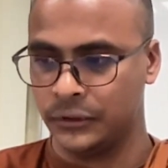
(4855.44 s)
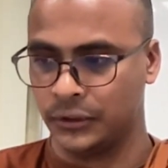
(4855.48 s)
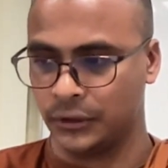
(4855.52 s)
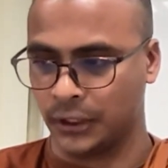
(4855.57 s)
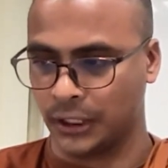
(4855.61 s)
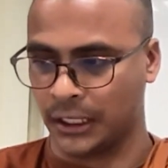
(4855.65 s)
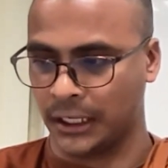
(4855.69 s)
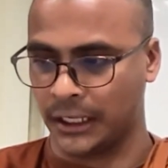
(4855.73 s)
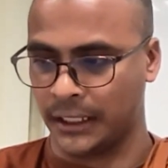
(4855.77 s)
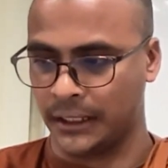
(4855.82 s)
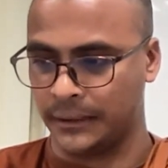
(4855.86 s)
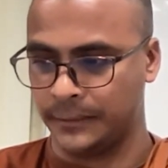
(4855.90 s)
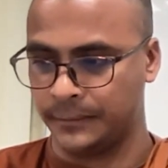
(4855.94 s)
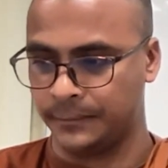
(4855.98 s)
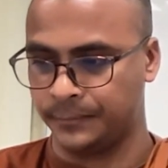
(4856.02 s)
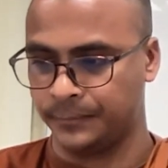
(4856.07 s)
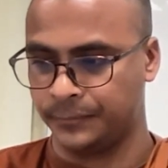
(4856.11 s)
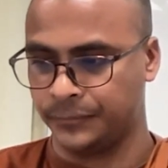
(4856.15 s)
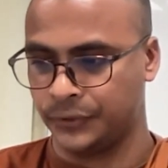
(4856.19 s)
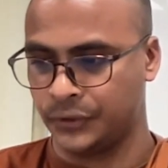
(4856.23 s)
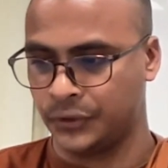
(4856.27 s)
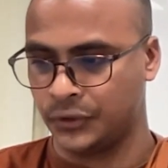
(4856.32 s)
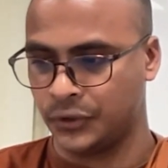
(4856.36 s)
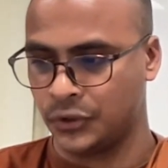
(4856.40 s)
Okay.
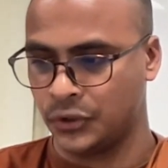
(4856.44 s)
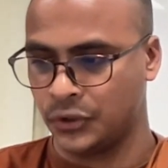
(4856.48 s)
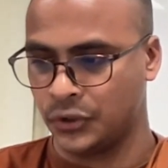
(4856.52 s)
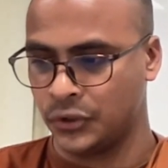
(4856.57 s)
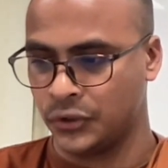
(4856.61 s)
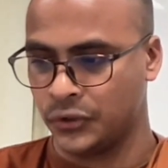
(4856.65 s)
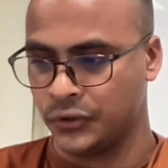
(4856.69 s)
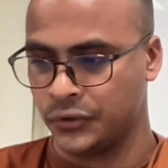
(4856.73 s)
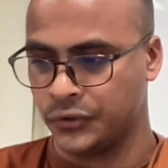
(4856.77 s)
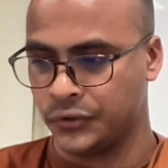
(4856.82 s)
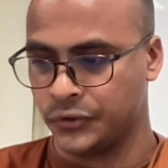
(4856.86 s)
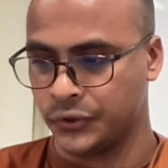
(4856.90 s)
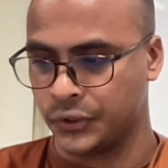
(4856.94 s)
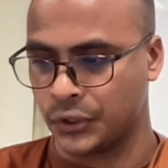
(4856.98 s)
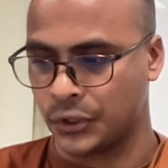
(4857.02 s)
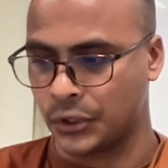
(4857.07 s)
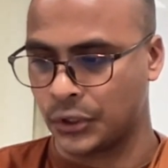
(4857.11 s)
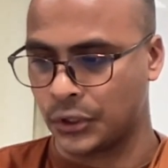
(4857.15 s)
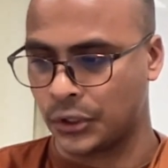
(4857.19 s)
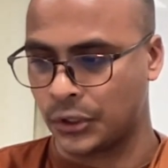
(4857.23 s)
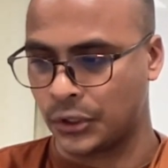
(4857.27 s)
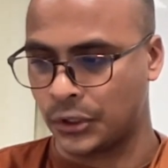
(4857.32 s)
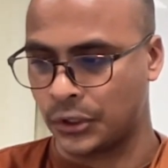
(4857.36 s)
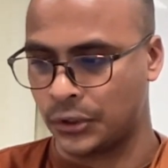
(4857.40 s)

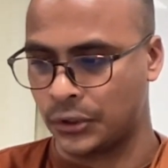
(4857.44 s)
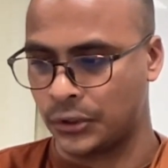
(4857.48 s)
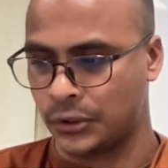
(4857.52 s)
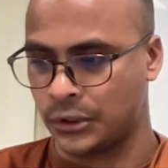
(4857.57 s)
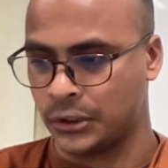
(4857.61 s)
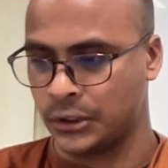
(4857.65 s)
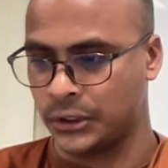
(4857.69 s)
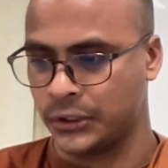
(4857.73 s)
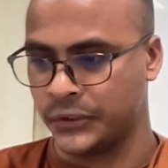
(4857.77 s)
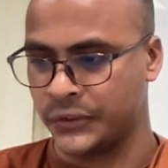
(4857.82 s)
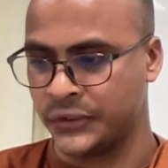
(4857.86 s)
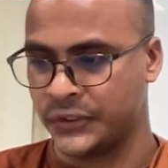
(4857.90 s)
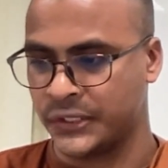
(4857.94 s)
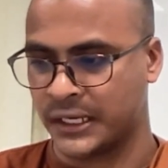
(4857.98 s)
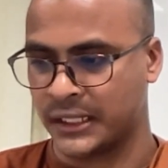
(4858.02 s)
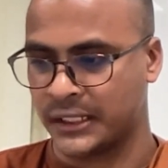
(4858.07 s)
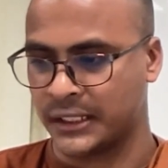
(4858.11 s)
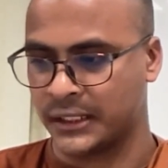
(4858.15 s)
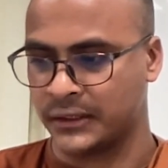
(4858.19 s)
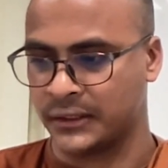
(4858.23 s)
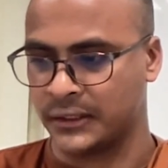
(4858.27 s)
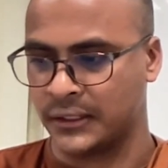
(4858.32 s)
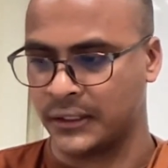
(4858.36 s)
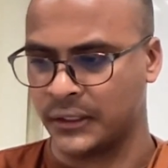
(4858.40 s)
So these are the
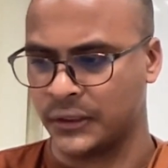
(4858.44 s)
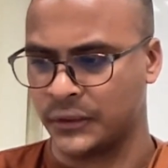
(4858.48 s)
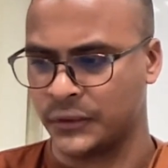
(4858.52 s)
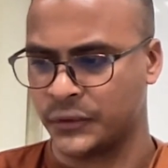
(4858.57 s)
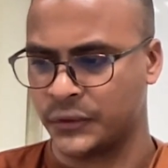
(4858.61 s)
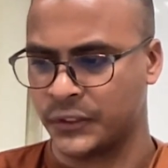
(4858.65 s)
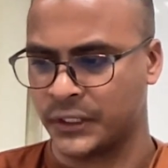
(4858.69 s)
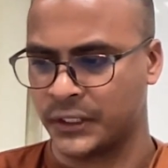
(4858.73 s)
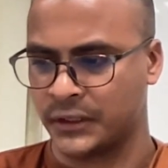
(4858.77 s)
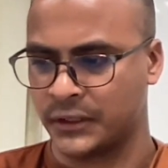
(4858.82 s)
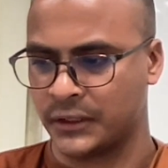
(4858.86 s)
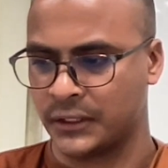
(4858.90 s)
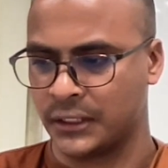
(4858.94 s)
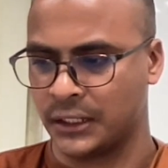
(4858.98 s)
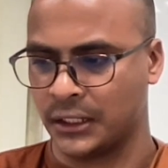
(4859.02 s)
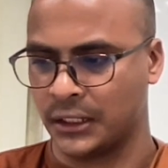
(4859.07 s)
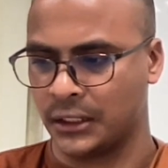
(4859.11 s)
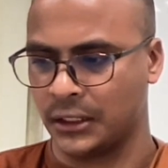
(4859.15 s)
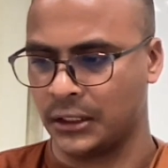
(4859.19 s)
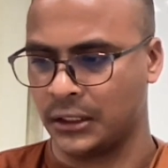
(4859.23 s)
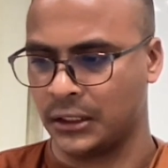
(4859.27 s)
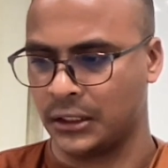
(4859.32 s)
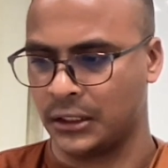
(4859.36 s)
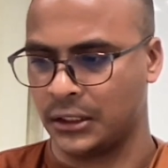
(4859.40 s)
things I
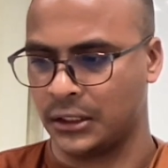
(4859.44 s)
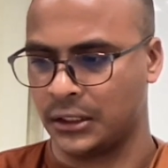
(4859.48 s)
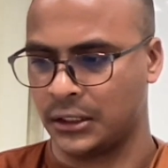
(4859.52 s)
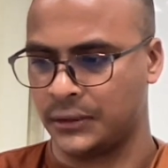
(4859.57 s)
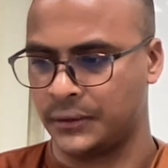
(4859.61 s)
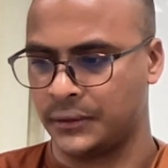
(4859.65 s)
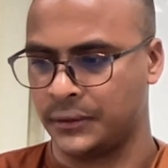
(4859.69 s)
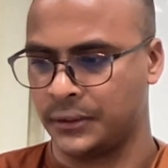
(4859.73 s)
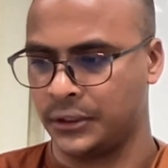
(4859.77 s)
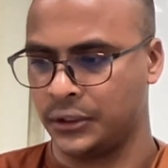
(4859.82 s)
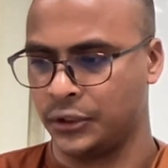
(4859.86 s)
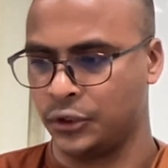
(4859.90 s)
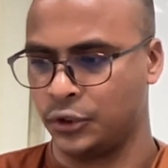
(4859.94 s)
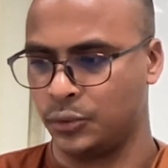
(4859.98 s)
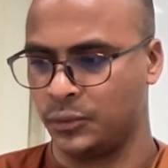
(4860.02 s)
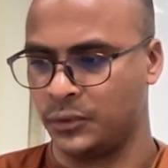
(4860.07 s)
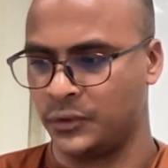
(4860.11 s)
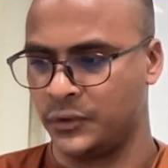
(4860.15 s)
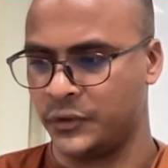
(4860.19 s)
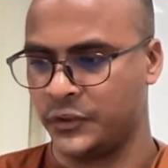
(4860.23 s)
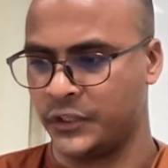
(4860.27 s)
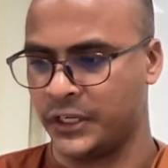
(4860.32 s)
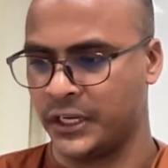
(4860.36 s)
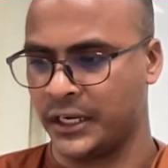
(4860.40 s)
think need to be
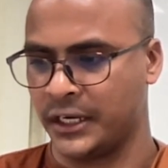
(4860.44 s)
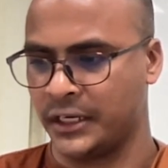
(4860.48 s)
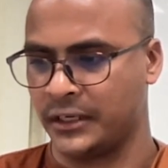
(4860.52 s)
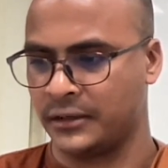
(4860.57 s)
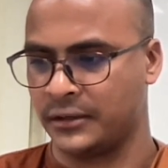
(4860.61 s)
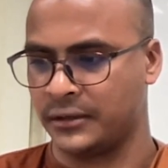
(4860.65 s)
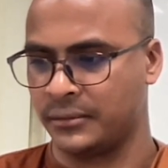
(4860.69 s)
said.